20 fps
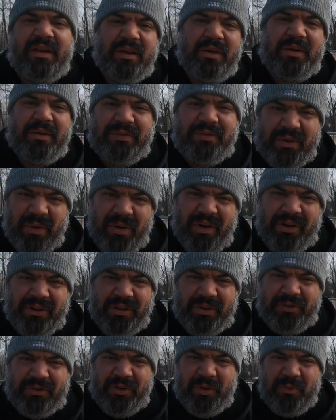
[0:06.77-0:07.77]
What's going on,
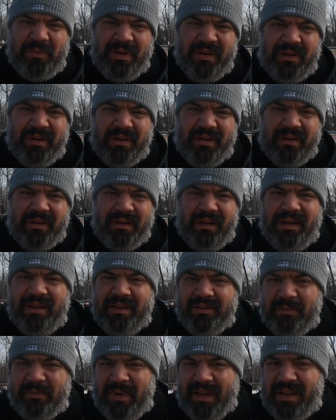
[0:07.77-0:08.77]
YouTube? It
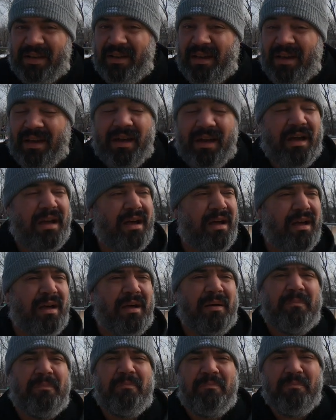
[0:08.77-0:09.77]
has been a
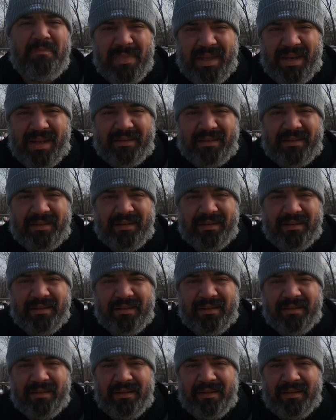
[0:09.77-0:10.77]
minute.
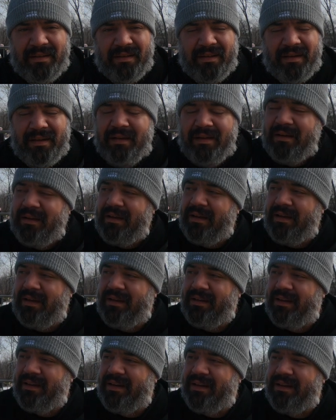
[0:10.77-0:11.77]

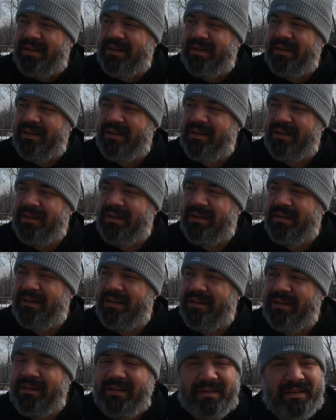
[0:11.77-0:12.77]
And,
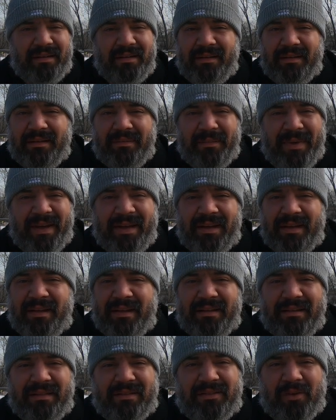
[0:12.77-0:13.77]
man,
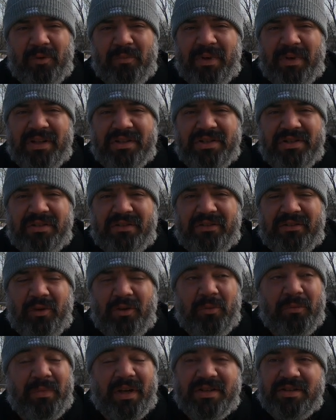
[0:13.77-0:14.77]
so much
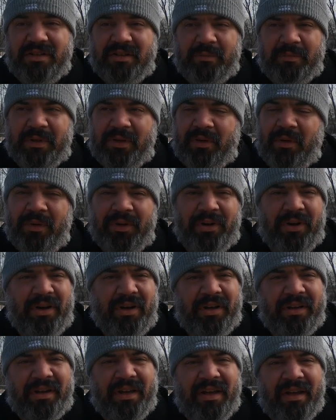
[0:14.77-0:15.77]
has been going on.